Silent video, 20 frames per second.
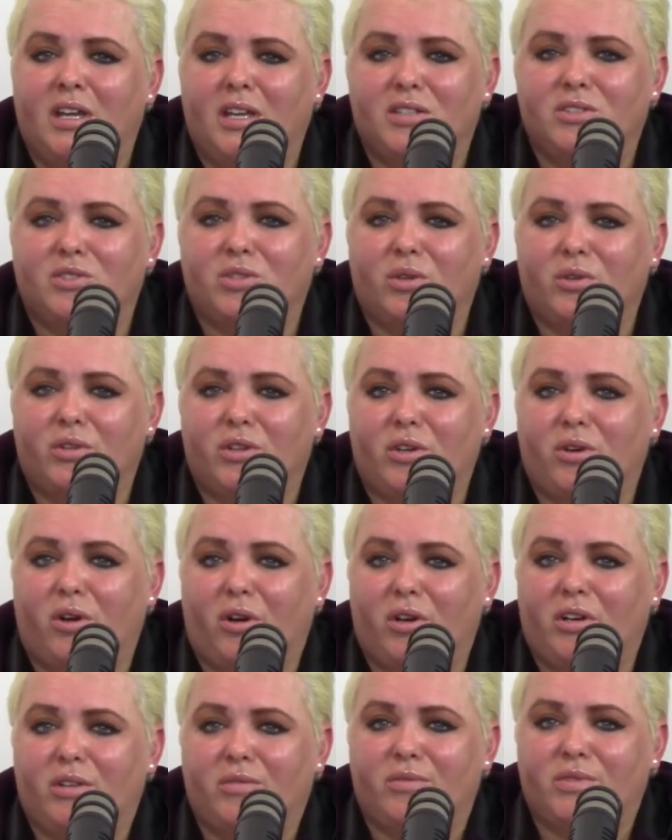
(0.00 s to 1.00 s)
So there
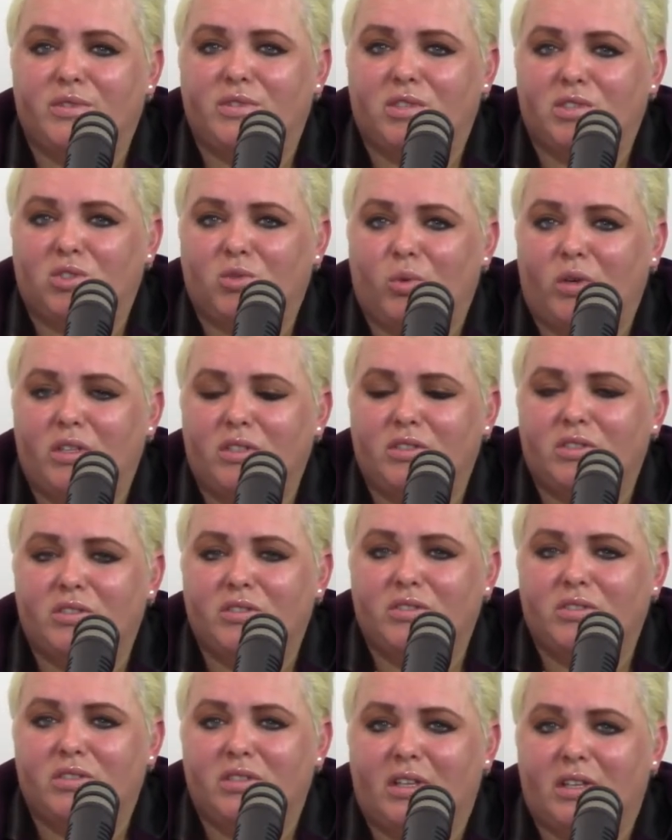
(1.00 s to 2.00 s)
are different
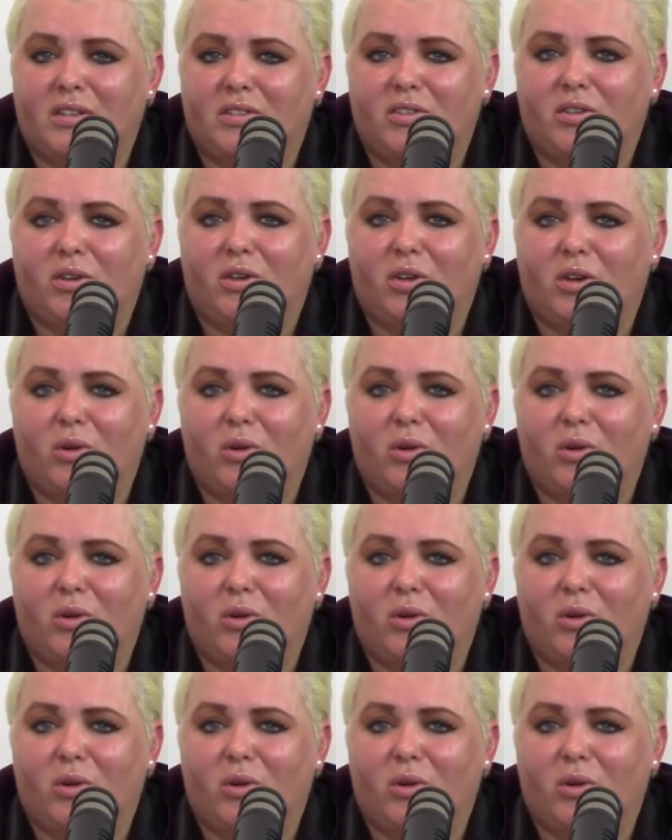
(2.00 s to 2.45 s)
situations that uh,